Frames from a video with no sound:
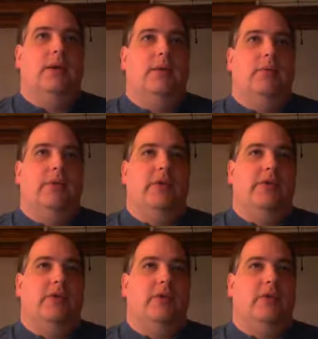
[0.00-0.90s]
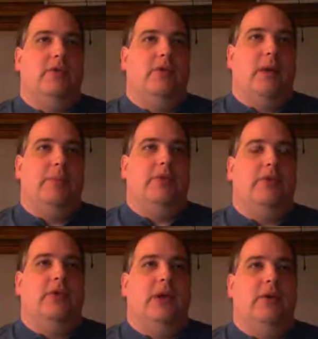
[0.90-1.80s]
what this chat
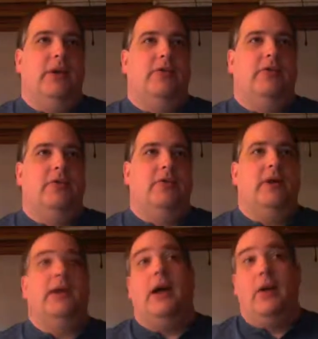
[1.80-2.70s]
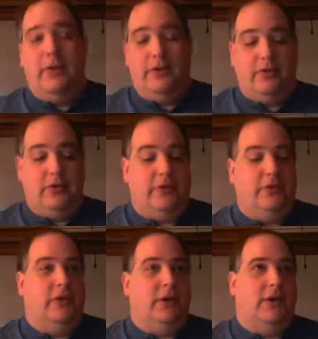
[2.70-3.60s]
message carries right now is just
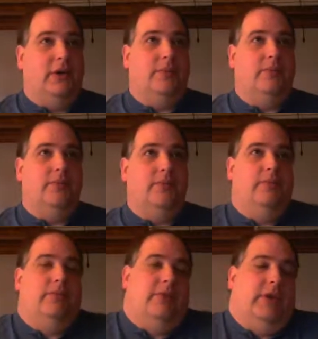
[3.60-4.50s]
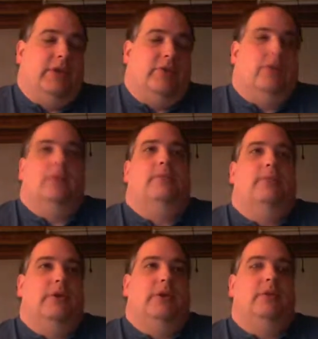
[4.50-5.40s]
the actual,
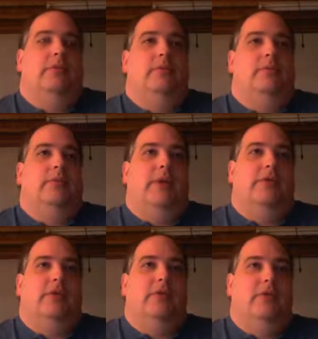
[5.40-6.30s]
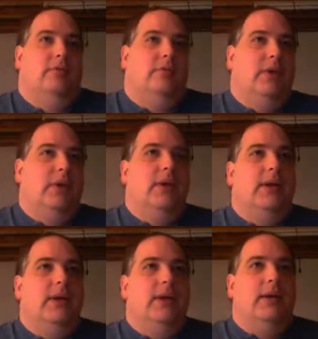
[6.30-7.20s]
message.
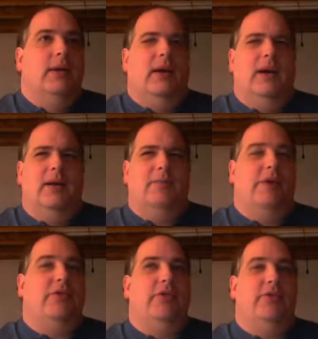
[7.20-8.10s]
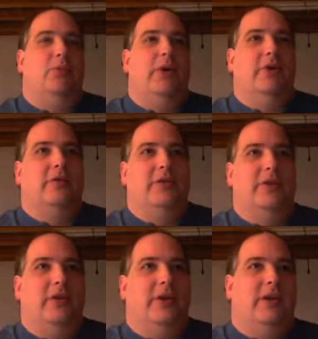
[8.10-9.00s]
Message is way
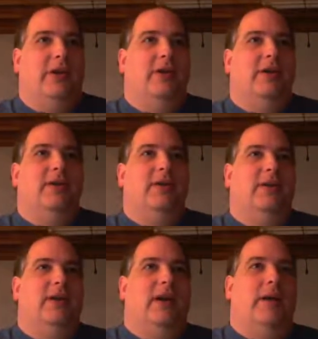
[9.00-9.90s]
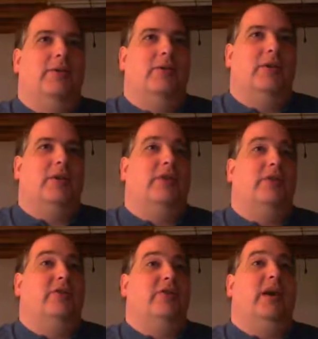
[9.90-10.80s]
overloaded here. I'm just going to call this
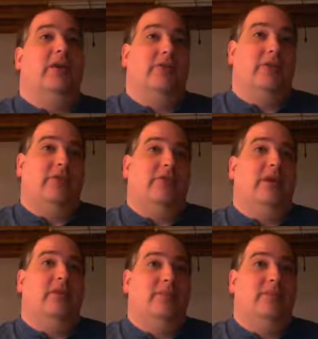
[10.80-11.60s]
text instead.